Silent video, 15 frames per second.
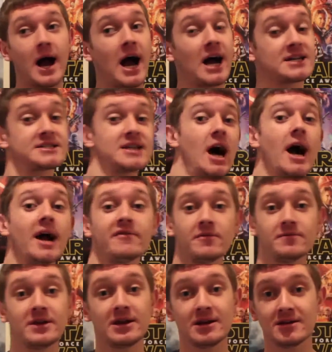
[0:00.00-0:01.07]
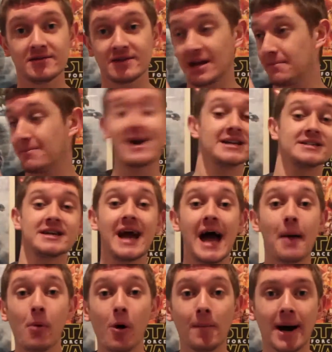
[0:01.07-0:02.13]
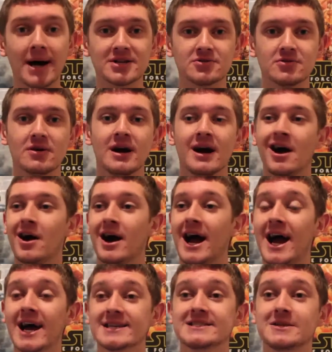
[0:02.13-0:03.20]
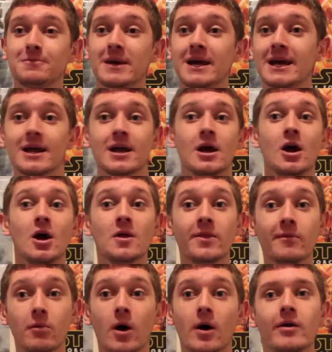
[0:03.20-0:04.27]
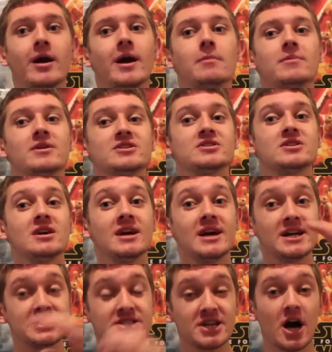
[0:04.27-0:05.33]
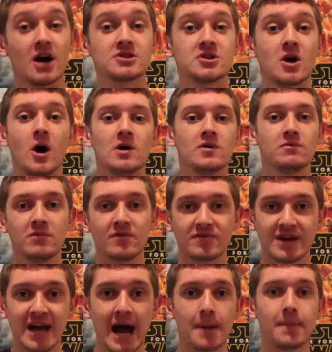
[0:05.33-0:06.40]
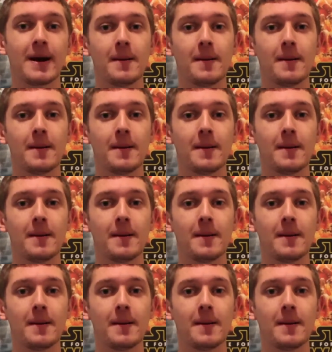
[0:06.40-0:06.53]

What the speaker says: aside from the amazing airport battle, has to be the one in which it starts off with Cap